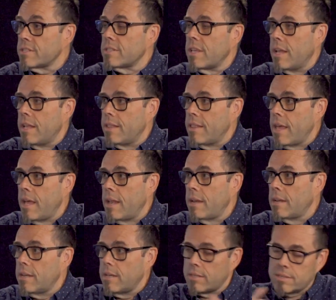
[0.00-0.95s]
and
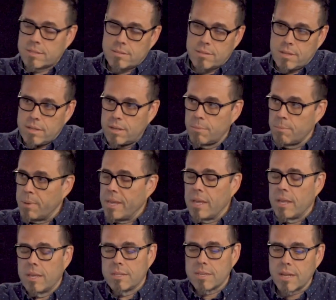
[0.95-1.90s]
then
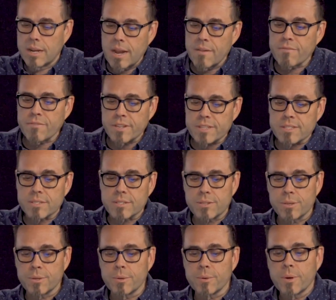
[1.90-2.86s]
it's on Netflix
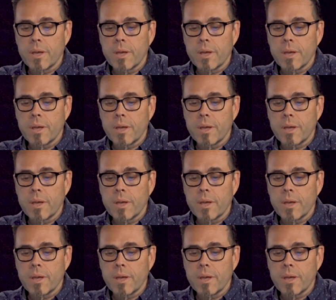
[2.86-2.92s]
too.